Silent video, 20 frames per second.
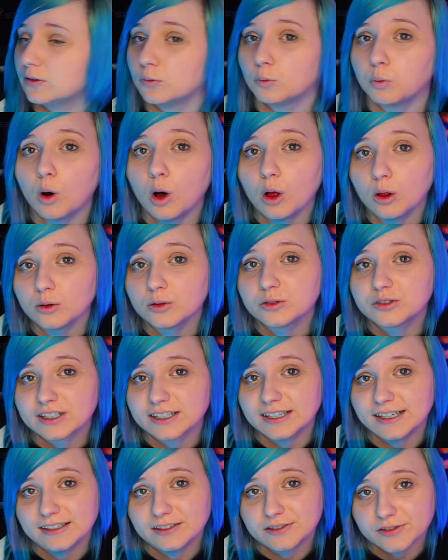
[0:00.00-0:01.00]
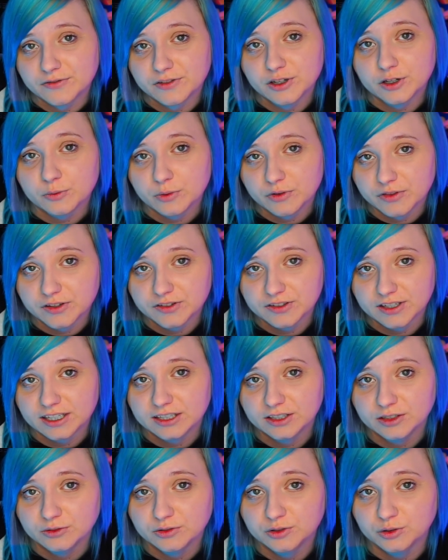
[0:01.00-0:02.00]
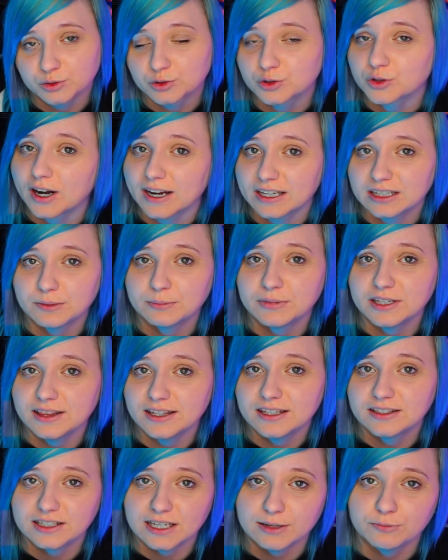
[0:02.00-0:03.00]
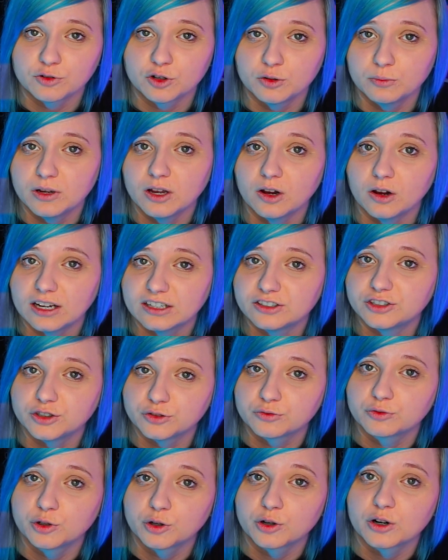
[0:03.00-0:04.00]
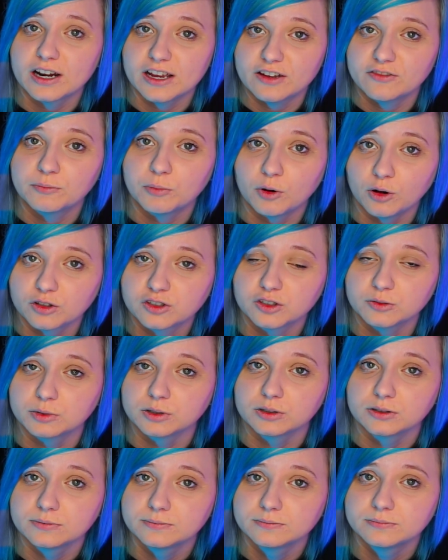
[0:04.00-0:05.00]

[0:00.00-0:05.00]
Walls can interfere with the signal, so try to be in the same room as your router if possible.